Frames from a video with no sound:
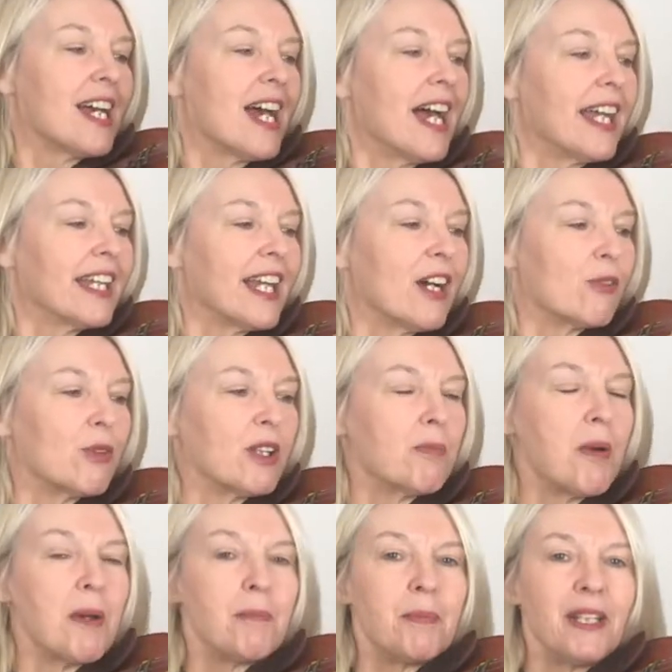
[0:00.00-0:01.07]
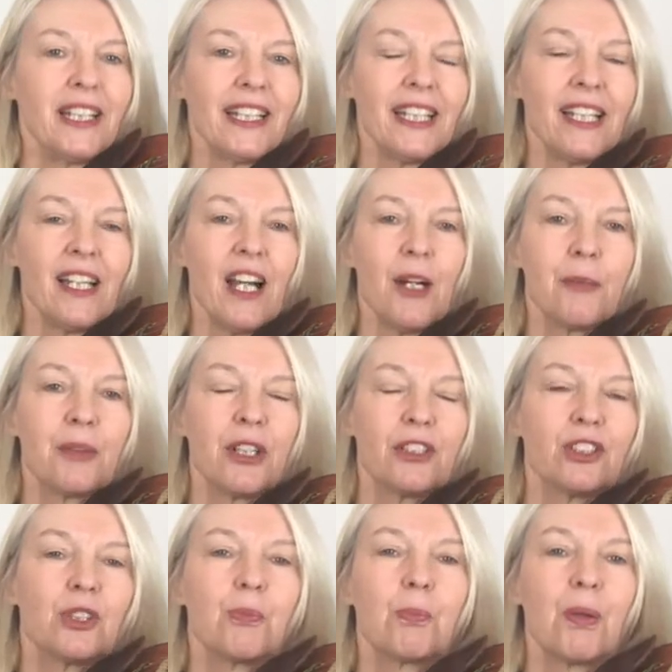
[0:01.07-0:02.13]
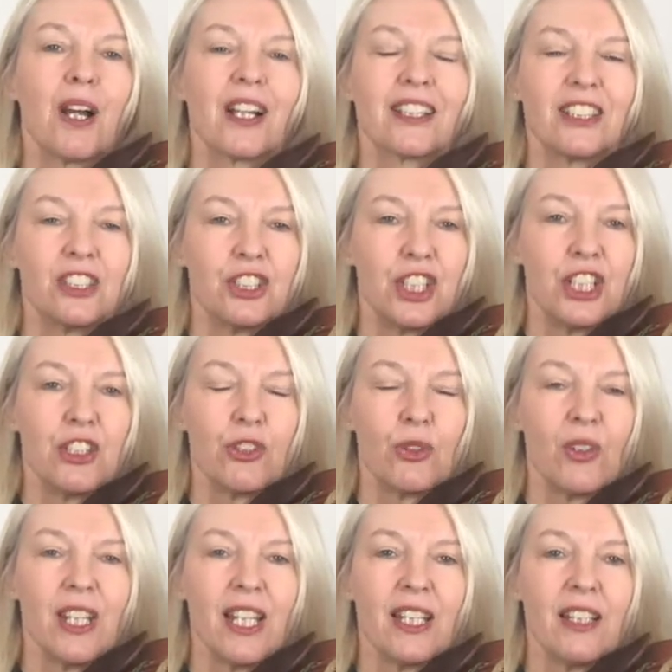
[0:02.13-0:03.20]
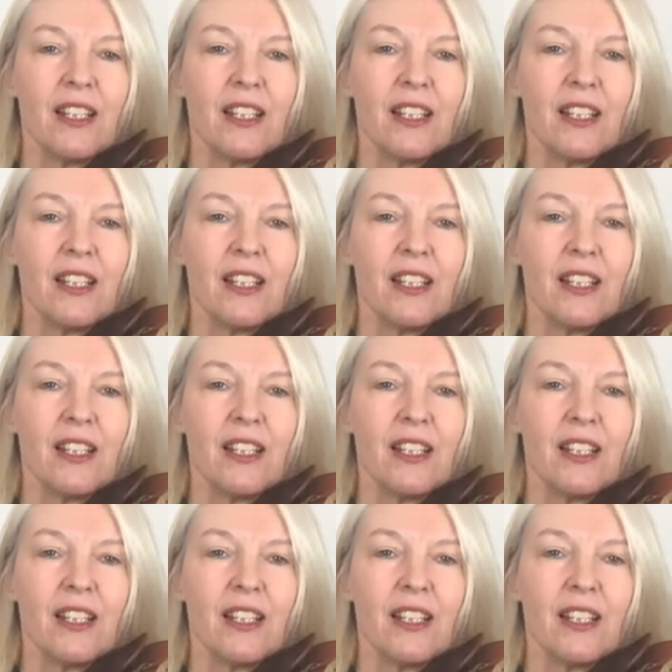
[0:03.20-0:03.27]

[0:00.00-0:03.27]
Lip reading: And now with my pinky I'm going to pluck the G string.